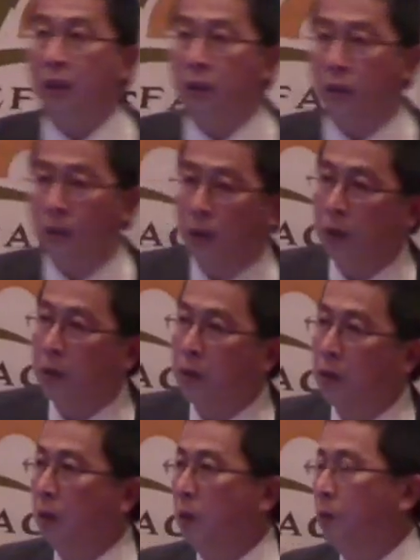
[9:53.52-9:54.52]
Duncan
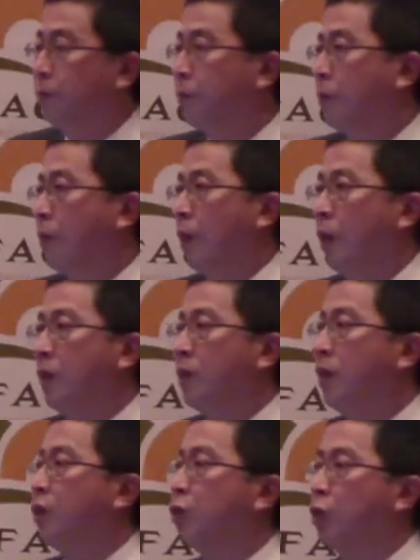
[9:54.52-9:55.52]
Steel. He's an
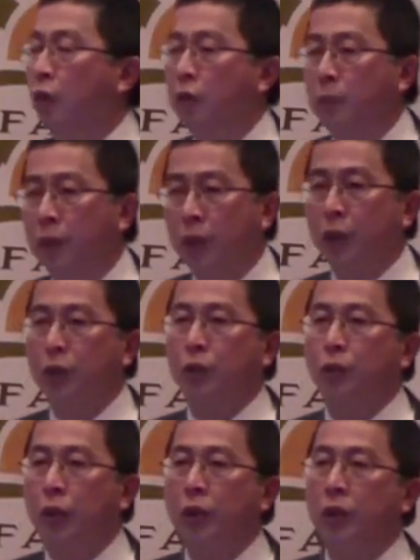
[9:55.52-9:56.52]

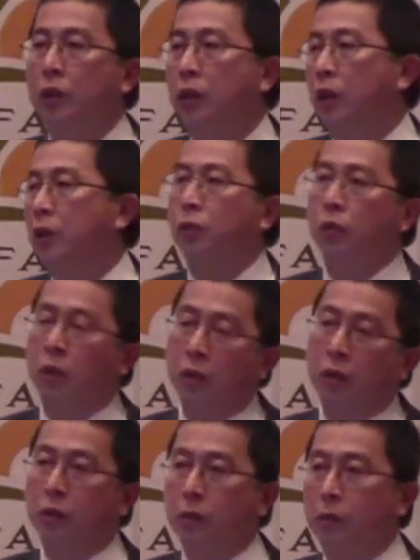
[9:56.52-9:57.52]
astronomer. He's trained in
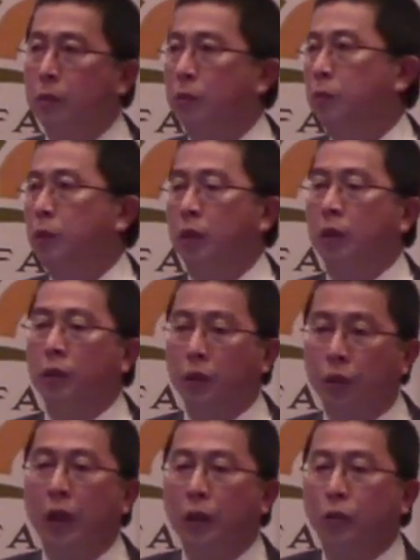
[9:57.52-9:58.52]
asteroid
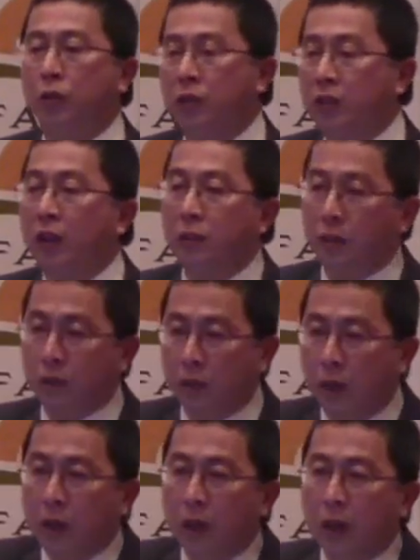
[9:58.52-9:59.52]

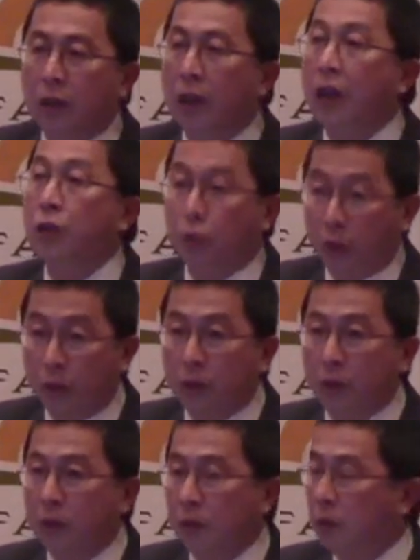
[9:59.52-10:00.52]
sciences, in
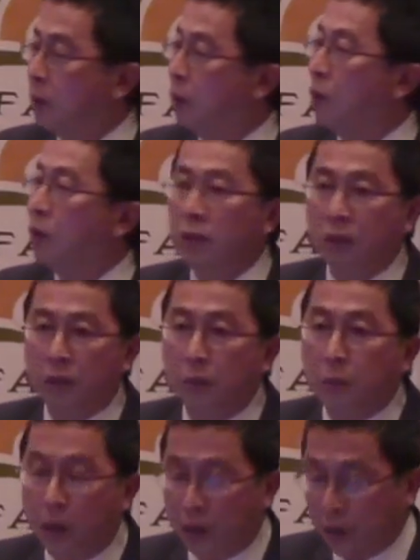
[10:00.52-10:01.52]

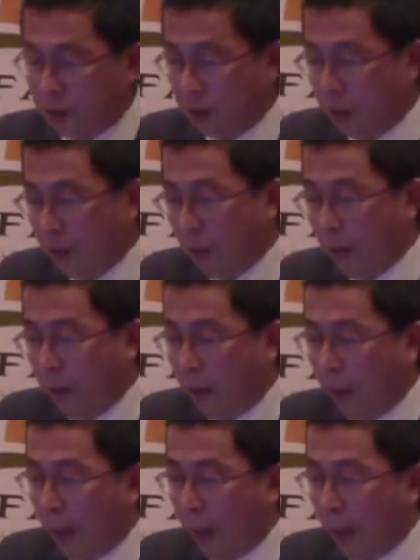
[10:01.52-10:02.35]
solar system bodies.